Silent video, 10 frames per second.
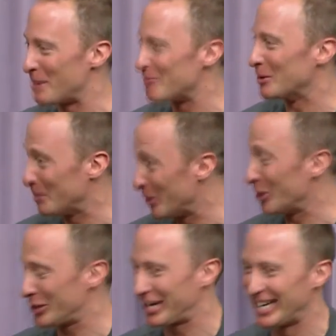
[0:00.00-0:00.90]
bubble
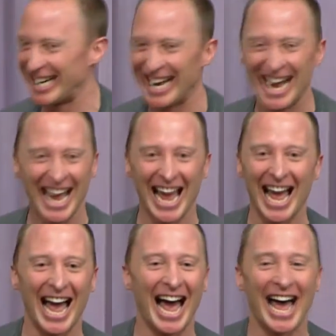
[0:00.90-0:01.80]
burst.
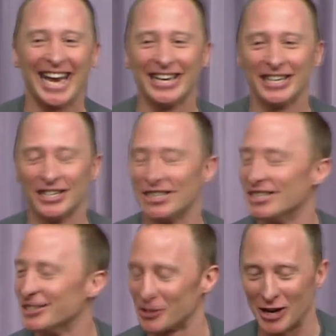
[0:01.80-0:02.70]
And
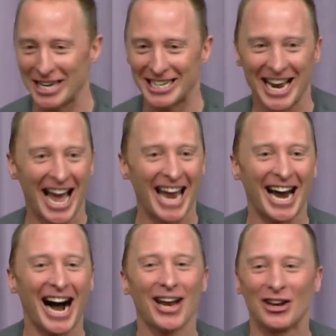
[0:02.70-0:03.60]
it was right. And
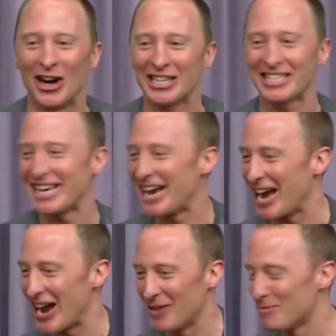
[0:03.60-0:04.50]
I lost
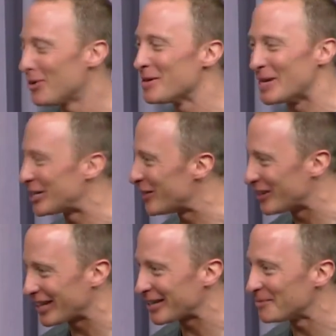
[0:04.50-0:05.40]
pretty much
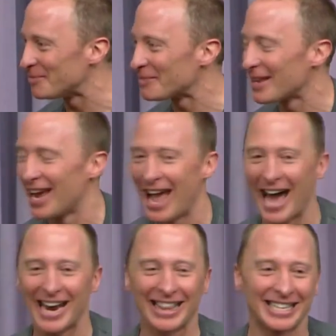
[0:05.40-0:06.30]
everything.
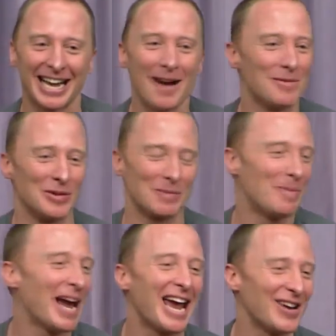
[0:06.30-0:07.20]
And at the time, it was
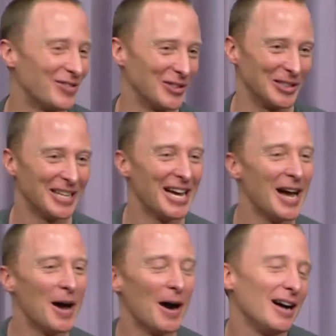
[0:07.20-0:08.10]
painful.
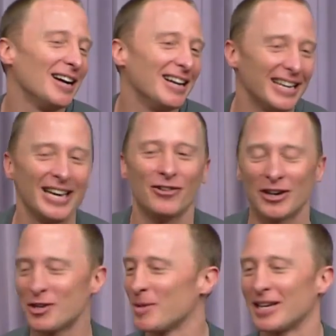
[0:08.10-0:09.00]
In
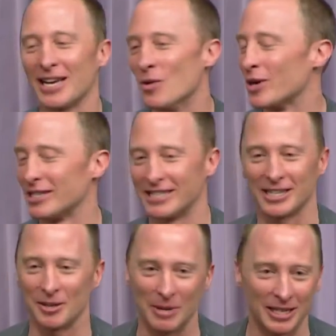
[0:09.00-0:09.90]
retrospect, it wasn't
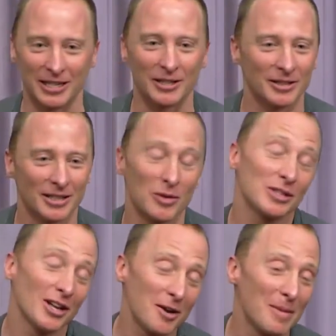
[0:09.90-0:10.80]
such a big deal. It was a
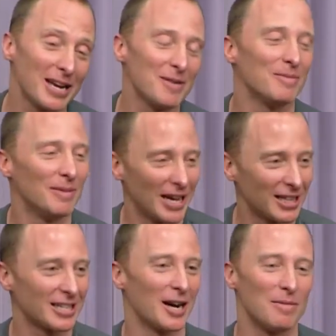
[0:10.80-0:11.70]
lot of money at the
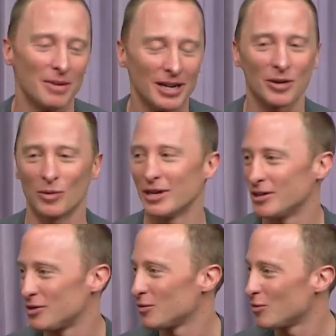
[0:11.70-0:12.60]
time, but
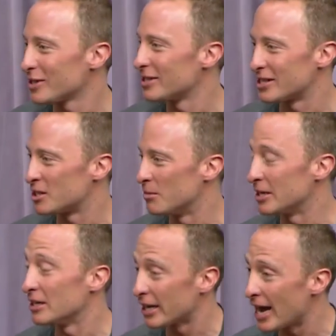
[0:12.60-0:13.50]
it wasn't such a big
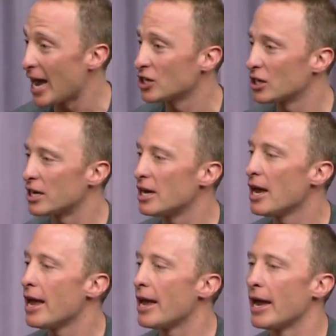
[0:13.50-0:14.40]
deal. And actually,
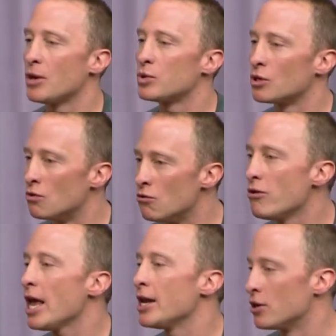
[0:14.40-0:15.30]
it was a
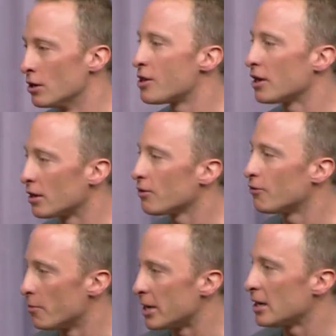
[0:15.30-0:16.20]
really good thing
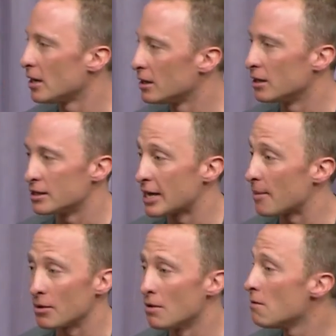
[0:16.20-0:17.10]
for me that this
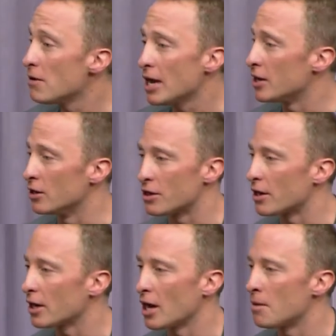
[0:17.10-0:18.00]
happened, a really good
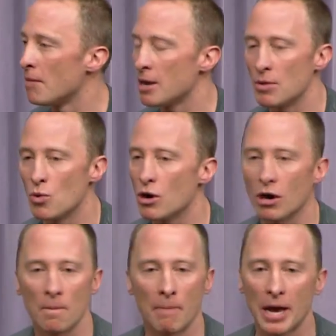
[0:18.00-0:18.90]
thing. It made me work
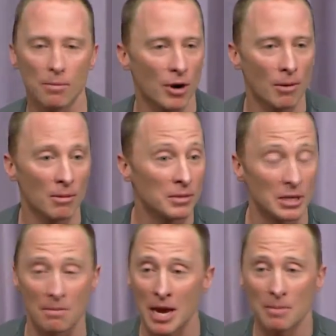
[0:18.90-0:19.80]
on better problems.
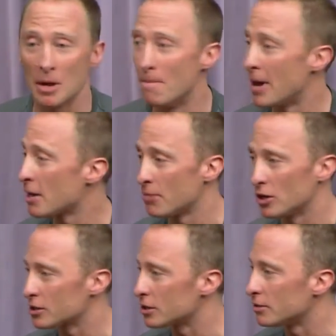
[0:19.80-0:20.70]
It made me a better
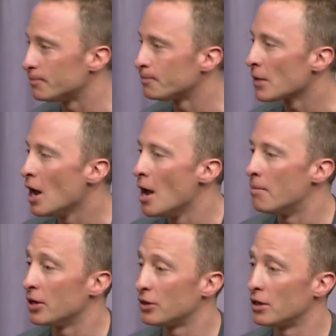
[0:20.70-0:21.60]
person.
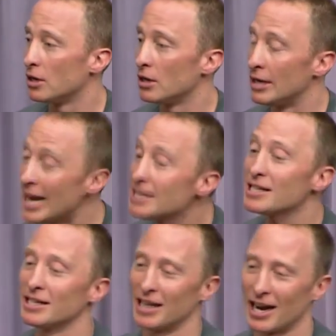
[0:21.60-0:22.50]
But the
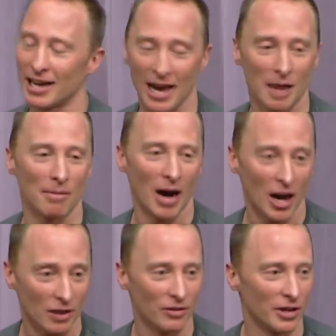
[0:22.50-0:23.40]
lesson that I came
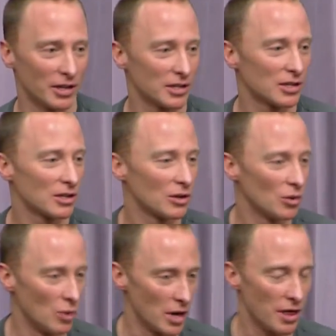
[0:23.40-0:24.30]
out of this
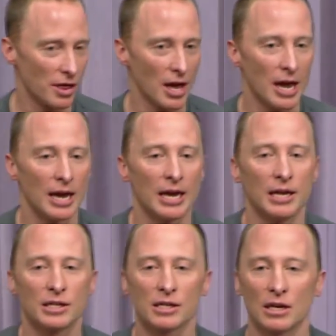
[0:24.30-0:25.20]
with
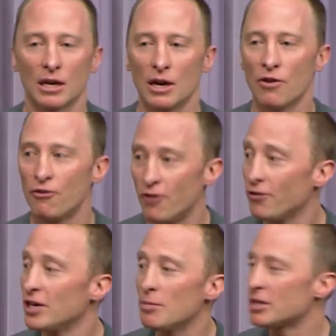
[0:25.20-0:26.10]
is
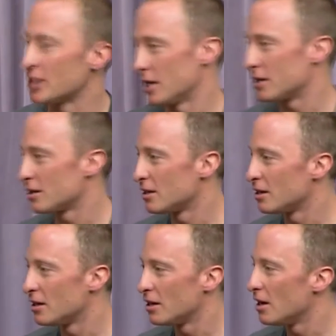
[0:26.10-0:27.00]
50%,
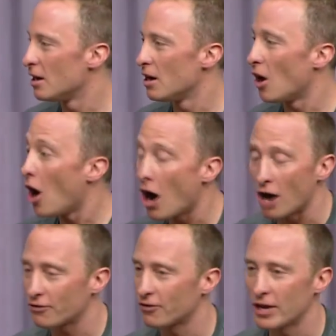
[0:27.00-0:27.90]

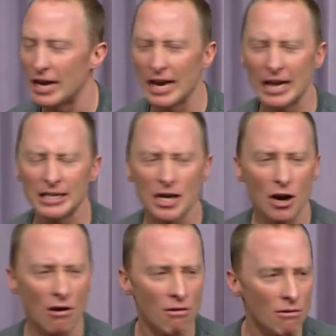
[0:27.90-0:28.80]
half. It's an
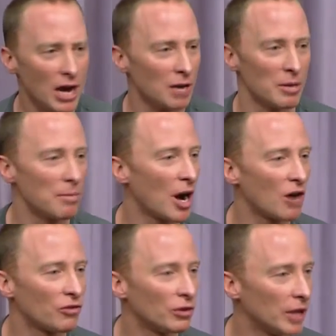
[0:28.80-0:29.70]
incredibly
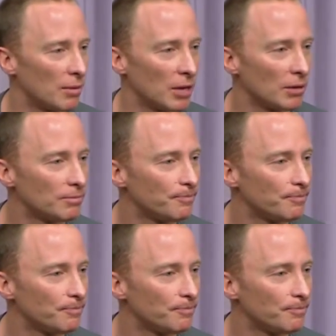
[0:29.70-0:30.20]
powerful number.